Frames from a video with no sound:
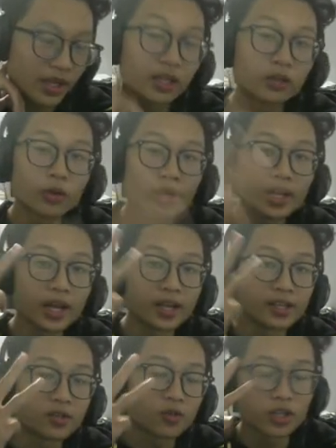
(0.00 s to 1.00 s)
In 3
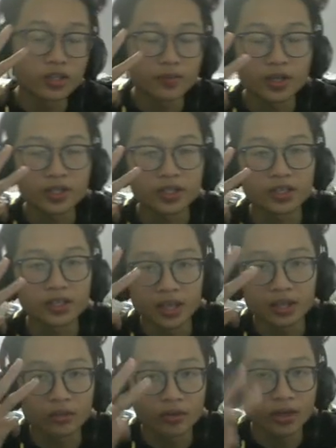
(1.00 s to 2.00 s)
days. Christmas is
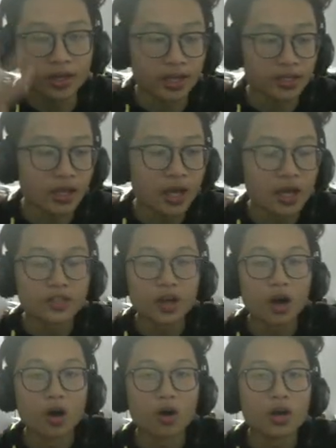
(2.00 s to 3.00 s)
in 3 days.
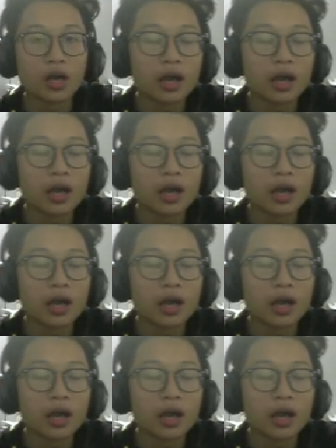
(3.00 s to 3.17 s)
So,